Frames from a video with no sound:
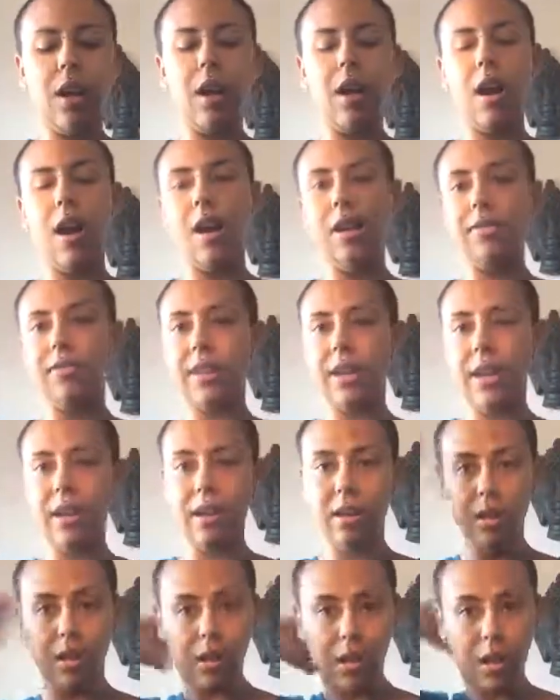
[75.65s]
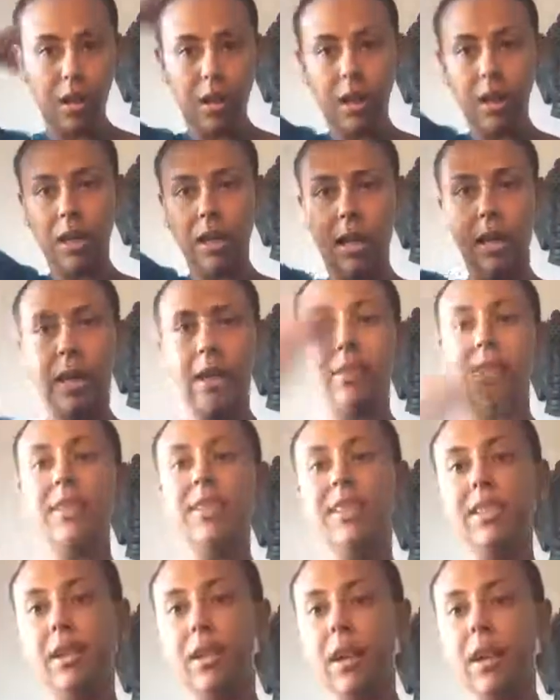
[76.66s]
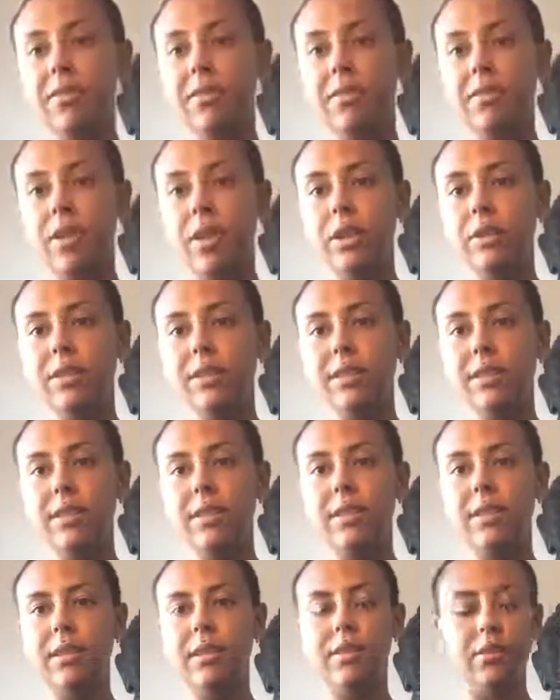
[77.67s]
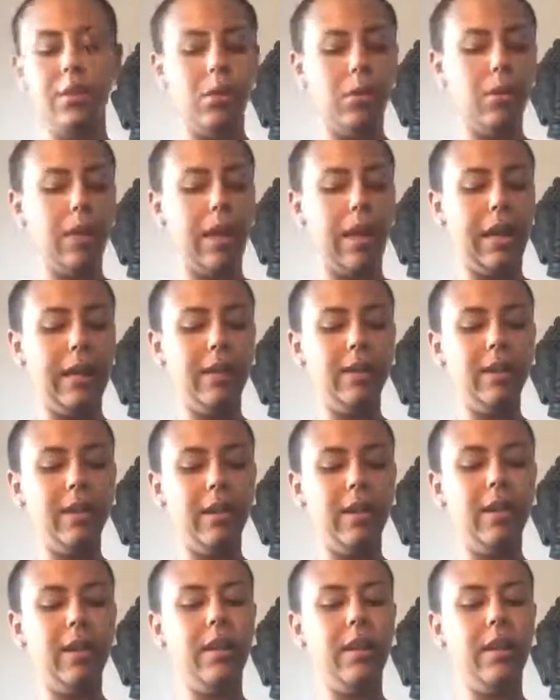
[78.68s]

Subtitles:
cover like the circumference of your head.